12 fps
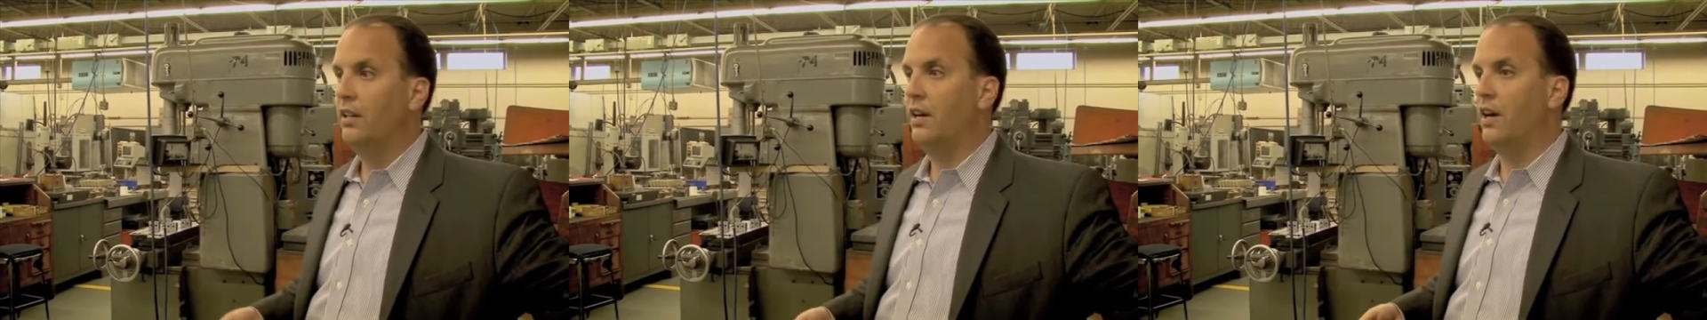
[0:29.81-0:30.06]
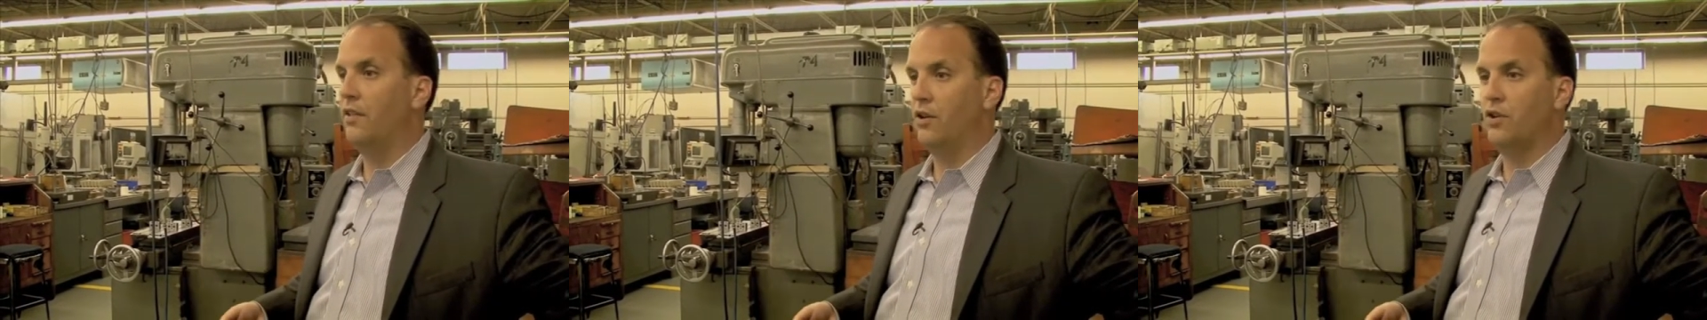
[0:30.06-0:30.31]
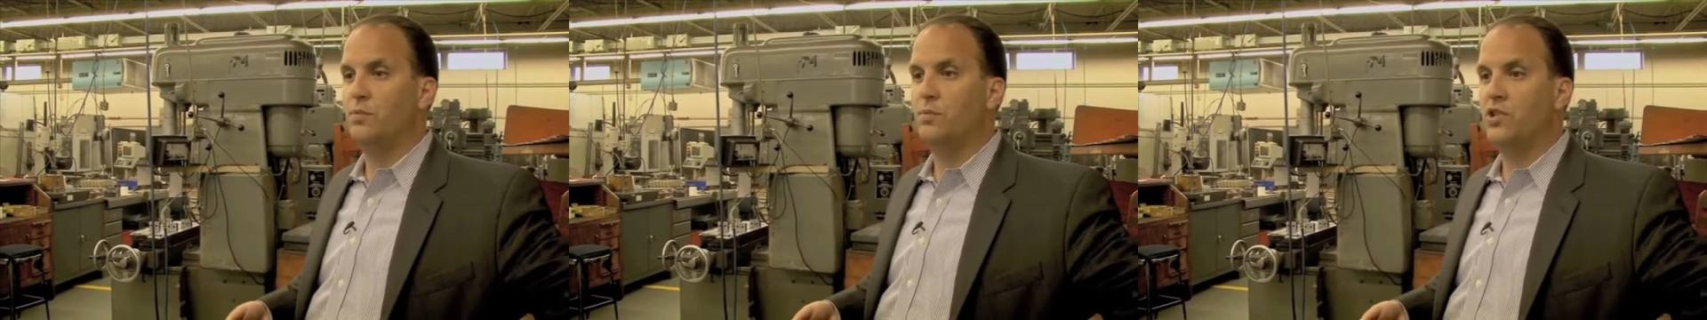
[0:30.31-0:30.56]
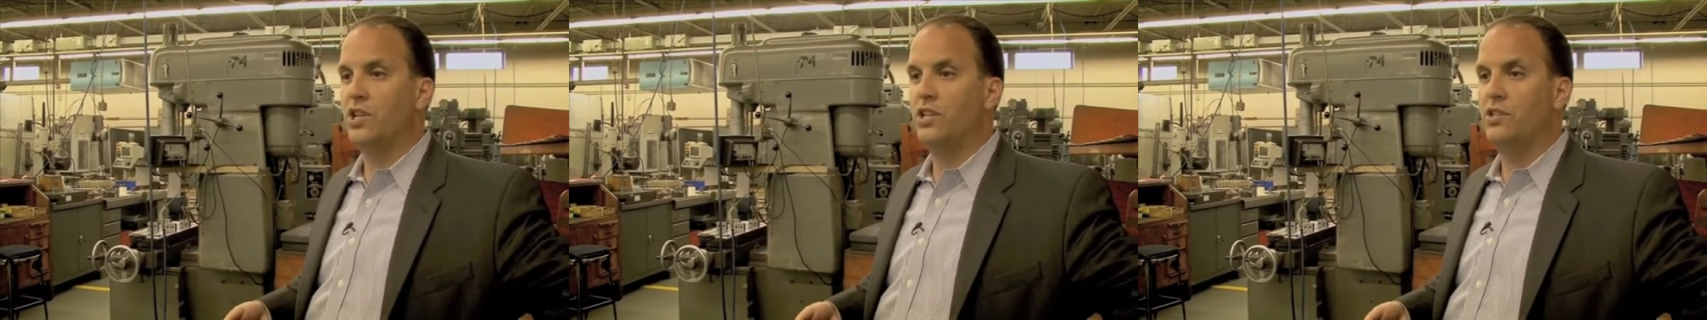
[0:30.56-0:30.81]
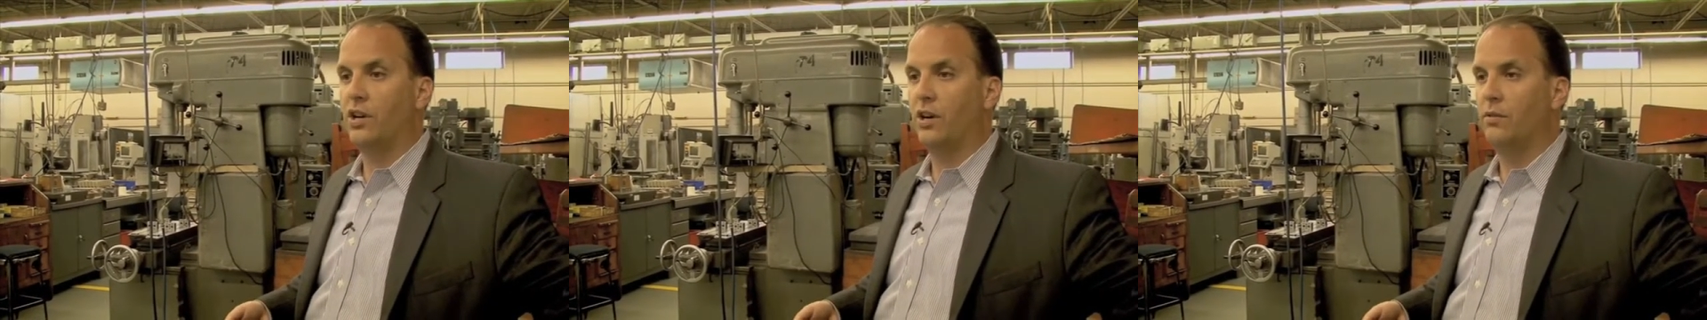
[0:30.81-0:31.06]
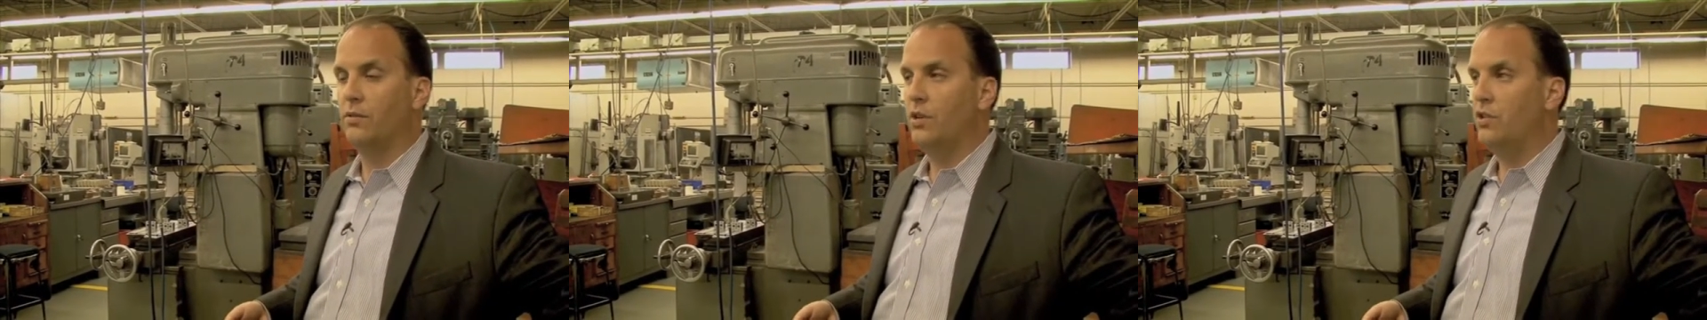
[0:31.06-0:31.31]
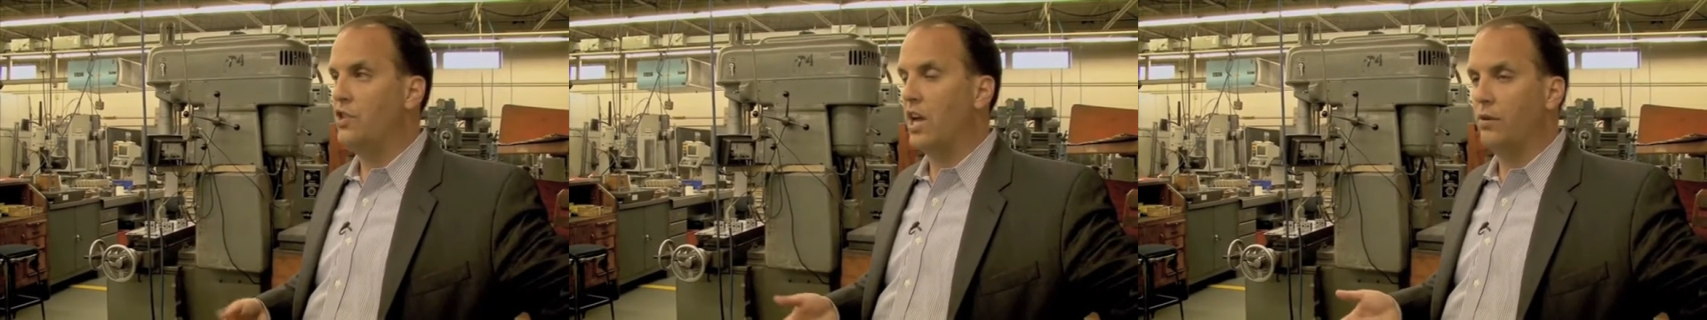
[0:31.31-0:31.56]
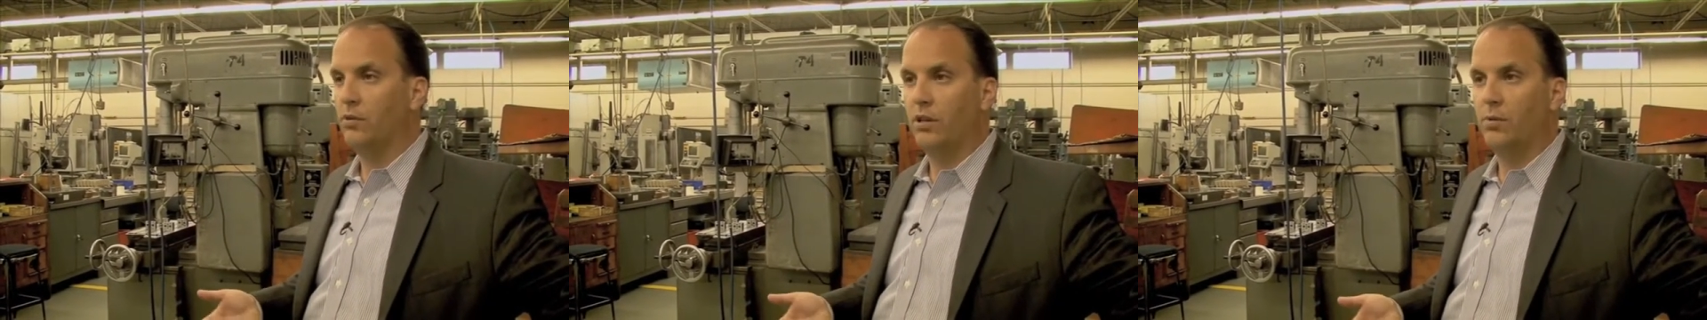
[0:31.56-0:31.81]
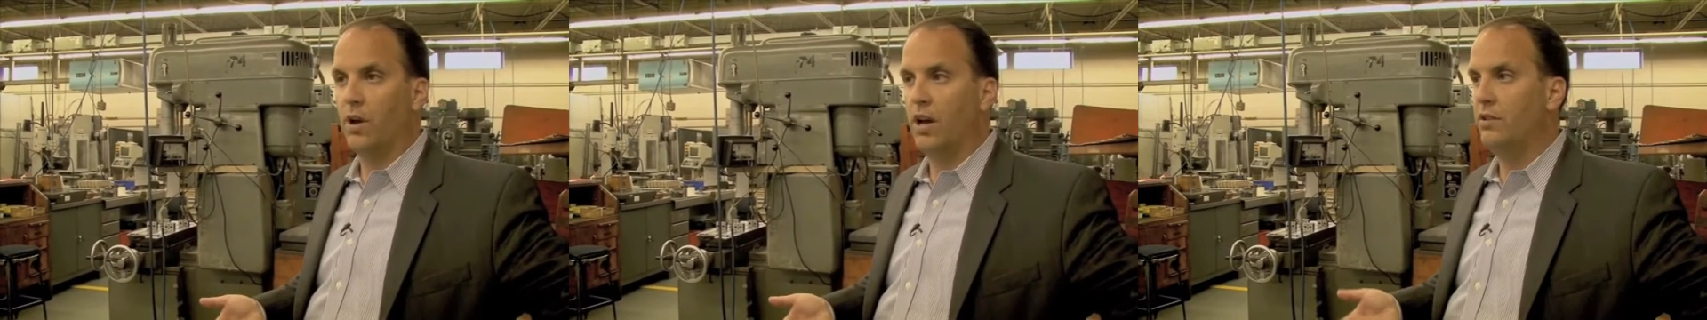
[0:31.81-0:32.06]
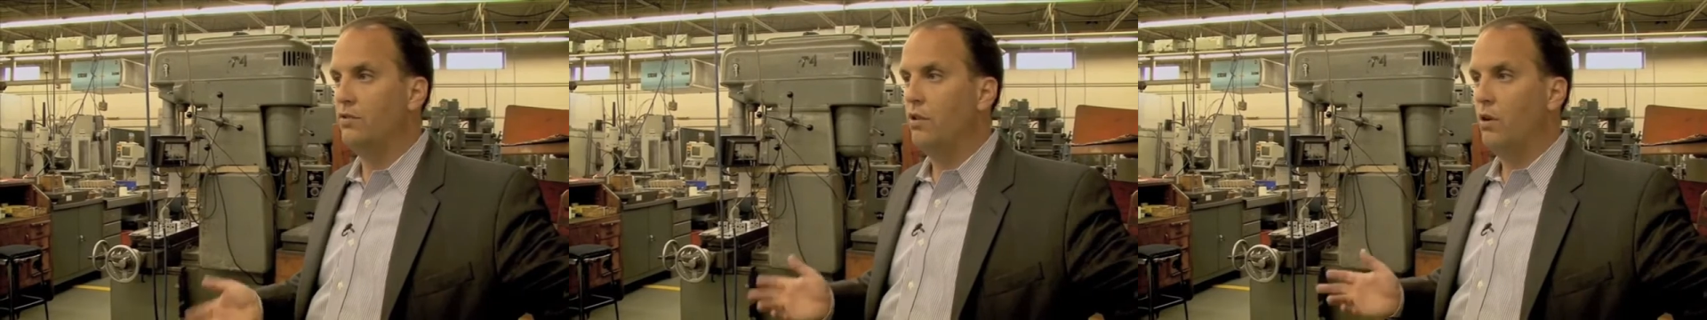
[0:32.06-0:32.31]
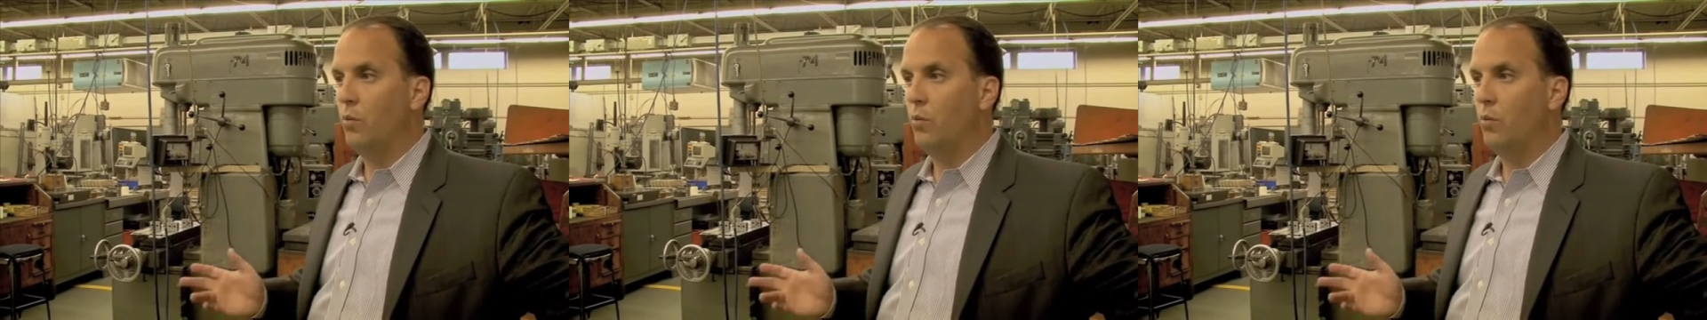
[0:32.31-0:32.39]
Those machines are generally run,